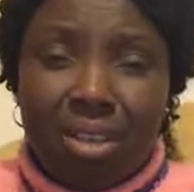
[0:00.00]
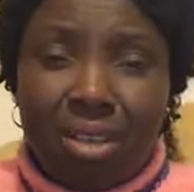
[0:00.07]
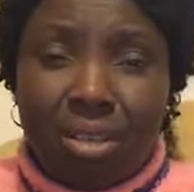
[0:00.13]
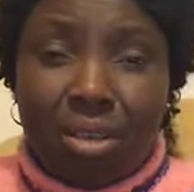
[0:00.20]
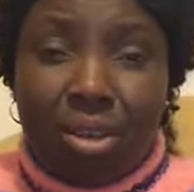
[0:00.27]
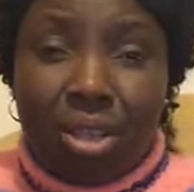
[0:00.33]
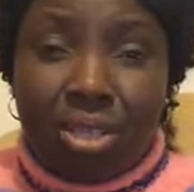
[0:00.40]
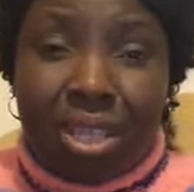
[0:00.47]

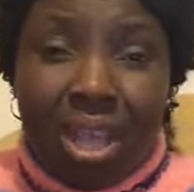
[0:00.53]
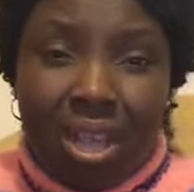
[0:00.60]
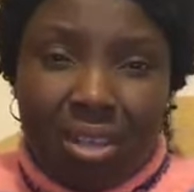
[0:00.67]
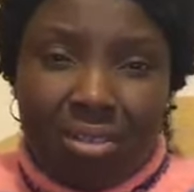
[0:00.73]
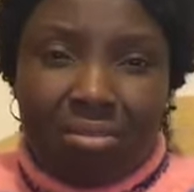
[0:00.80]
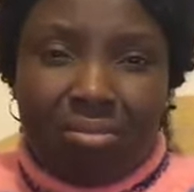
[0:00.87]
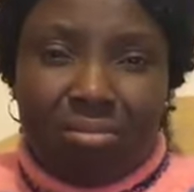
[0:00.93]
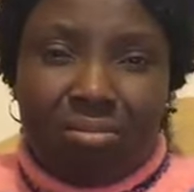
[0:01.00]
Closer.
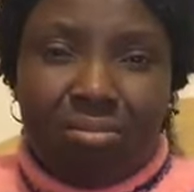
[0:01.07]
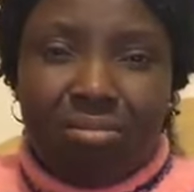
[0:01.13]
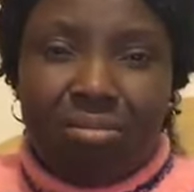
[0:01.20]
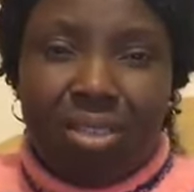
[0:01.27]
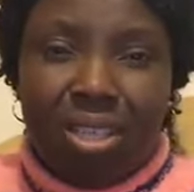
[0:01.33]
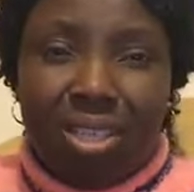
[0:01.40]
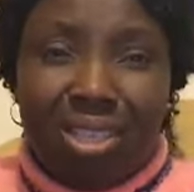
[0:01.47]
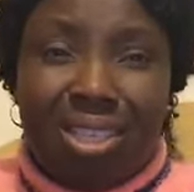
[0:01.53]

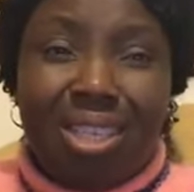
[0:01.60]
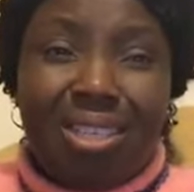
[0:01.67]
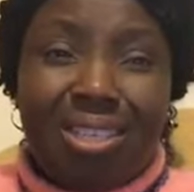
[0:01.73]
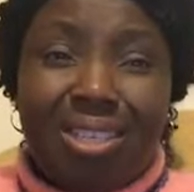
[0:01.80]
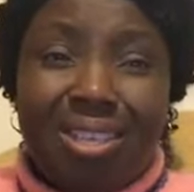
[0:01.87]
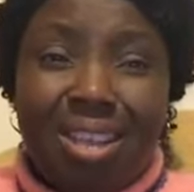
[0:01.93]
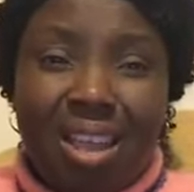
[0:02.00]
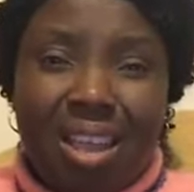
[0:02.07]
This
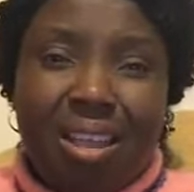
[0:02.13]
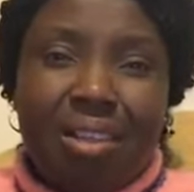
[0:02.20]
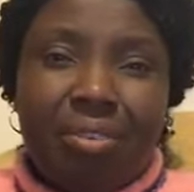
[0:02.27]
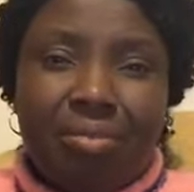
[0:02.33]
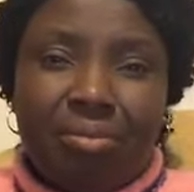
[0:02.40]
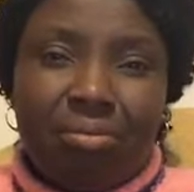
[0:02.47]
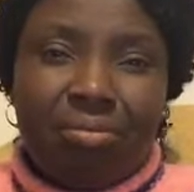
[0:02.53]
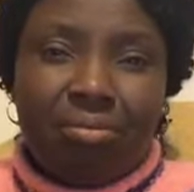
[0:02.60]
year,
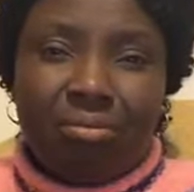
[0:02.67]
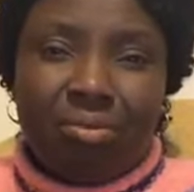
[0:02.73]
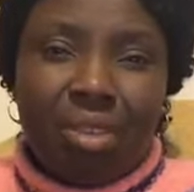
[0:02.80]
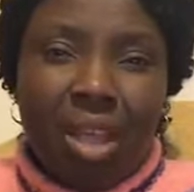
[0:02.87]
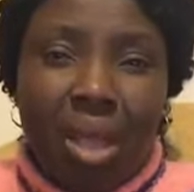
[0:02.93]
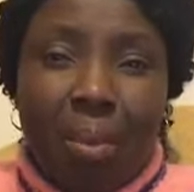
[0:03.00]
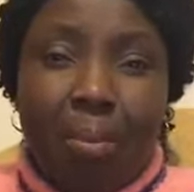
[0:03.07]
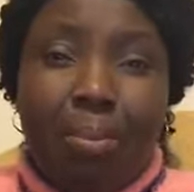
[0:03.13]

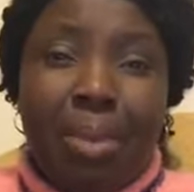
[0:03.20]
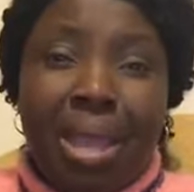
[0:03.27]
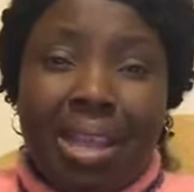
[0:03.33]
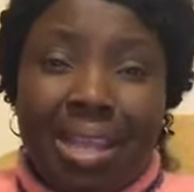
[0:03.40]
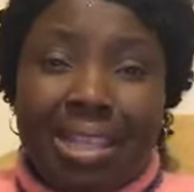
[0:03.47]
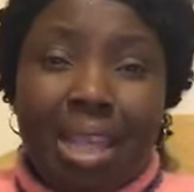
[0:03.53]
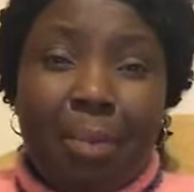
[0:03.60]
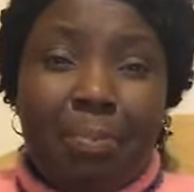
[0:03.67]
Make
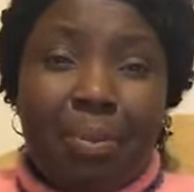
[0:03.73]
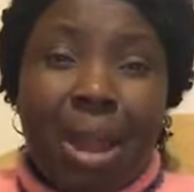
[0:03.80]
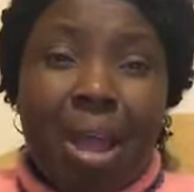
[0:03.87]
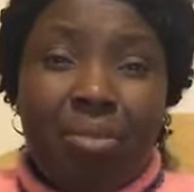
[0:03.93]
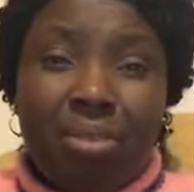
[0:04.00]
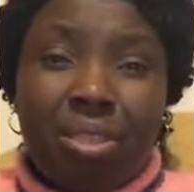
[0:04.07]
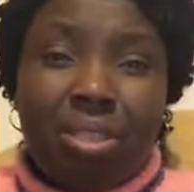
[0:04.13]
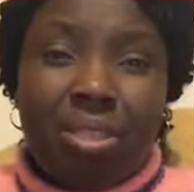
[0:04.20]
it a
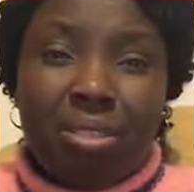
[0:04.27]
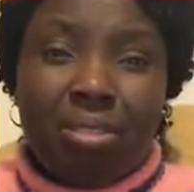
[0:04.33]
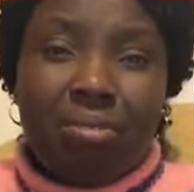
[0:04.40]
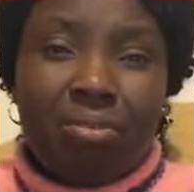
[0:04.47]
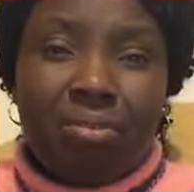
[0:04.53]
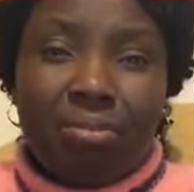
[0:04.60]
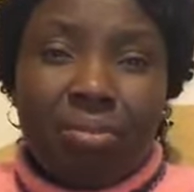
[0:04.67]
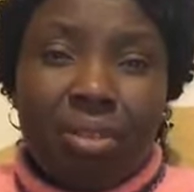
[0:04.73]
priority
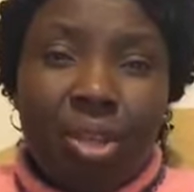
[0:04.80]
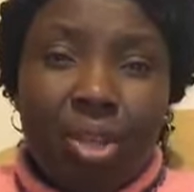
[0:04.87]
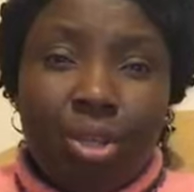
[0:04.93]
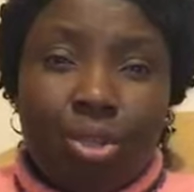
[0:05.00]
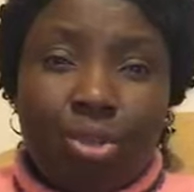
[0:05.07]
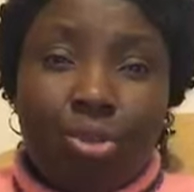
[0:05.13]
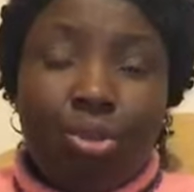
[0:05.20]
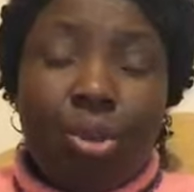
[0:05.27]

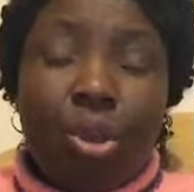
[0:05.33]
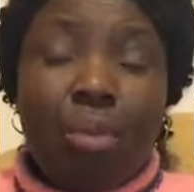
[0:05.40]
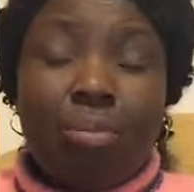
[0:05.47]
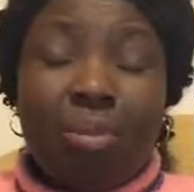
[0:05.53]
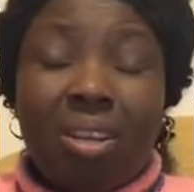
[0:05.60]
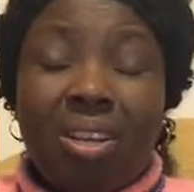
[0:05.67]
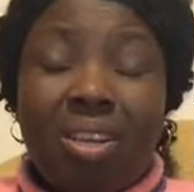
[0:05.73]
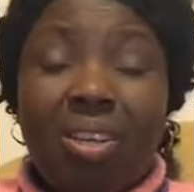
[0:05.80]
to come
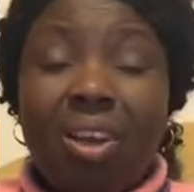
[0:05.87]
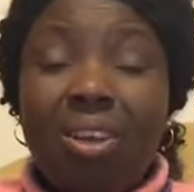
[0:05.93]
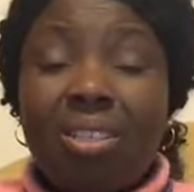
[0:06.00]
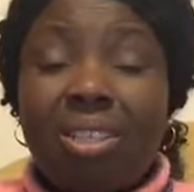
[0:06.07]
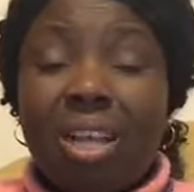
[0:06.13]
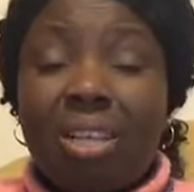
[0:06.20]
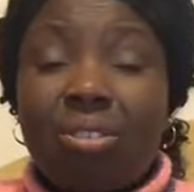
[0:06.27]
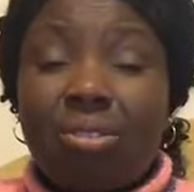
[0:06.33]

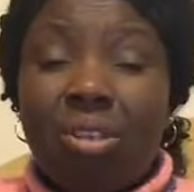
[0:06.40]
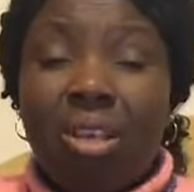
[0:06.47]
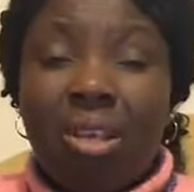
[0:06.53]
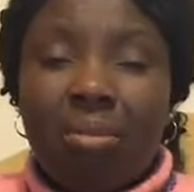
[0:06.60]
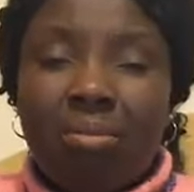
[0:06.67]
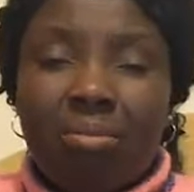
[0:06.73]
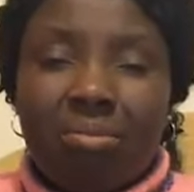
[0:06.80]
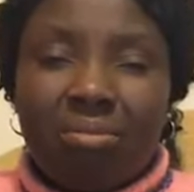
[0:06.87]
closer to
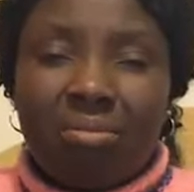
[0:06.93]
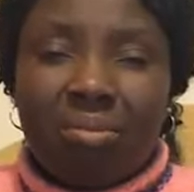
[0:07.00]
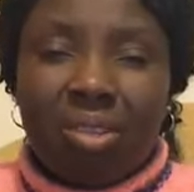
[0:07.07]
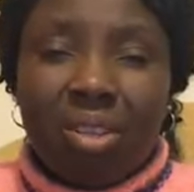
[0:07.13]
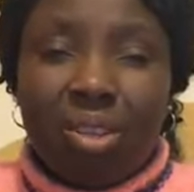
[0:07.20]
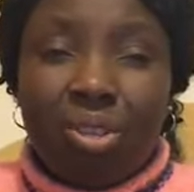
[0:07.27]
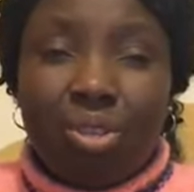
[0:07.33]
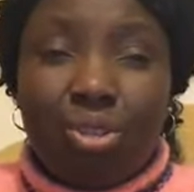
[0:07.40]
him.
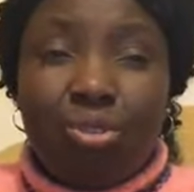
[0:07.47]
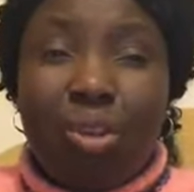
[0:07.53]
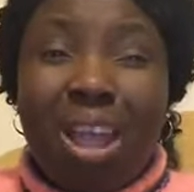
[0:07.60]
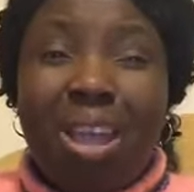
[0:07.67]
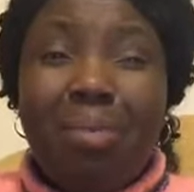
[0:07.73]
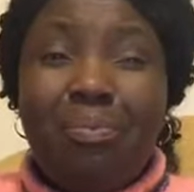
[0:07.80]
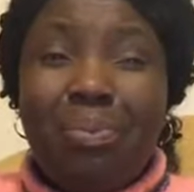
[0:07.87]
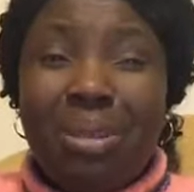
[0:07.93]
You are
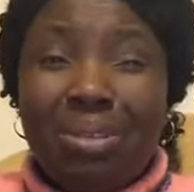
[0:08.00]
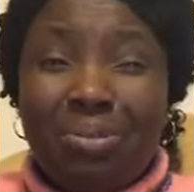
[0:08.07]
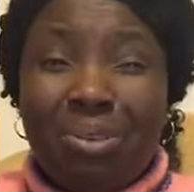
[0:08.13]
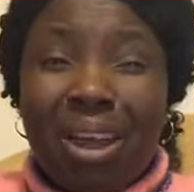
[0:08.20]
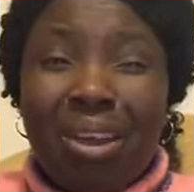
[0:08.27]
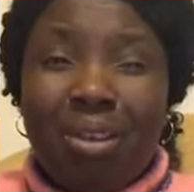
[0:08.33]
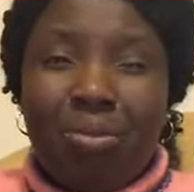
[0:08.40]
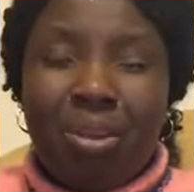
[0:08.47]
a bit
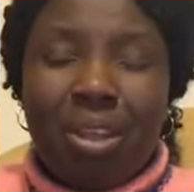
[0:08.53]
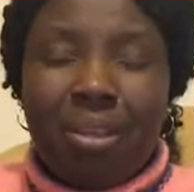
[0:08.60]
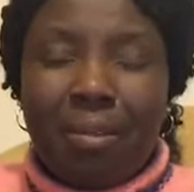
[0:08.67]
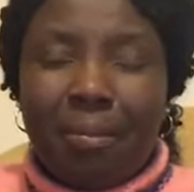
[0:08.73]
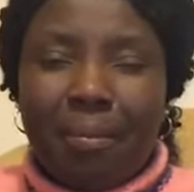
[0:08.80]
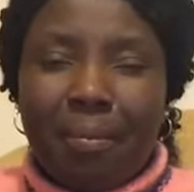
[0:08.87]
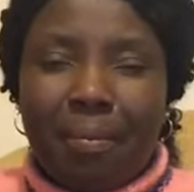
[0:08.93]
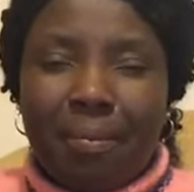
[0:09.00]
far away.
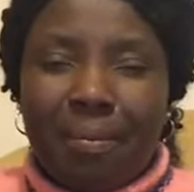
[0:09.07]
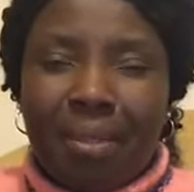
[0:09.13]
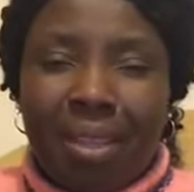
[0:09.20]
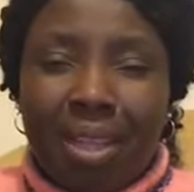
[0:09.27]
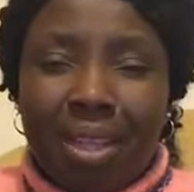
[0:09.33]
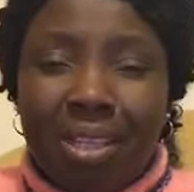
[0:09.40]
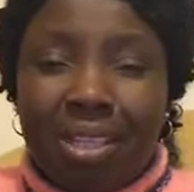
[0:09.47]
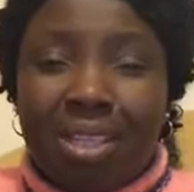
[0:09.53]

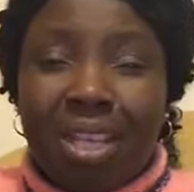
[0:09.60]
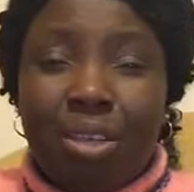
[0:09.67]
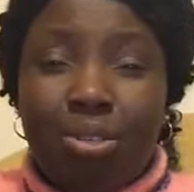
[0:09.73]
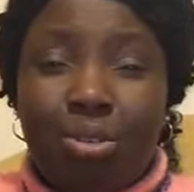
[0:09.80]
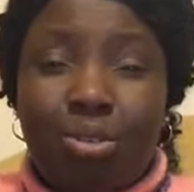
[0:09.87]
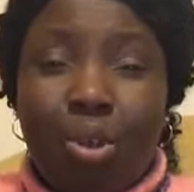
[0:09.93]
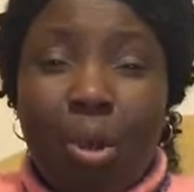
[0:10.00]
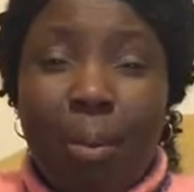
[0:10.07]
He said you
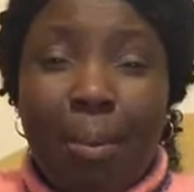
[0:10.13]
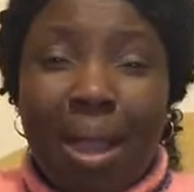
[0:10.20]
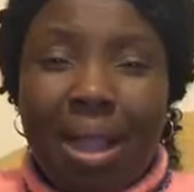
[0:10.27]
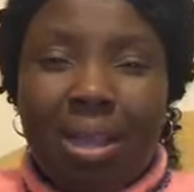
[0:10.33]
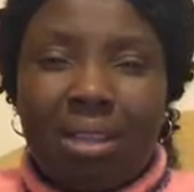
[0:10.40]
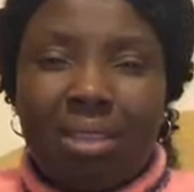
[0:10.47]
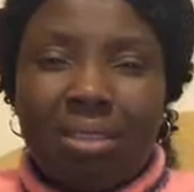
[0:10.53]
should come back.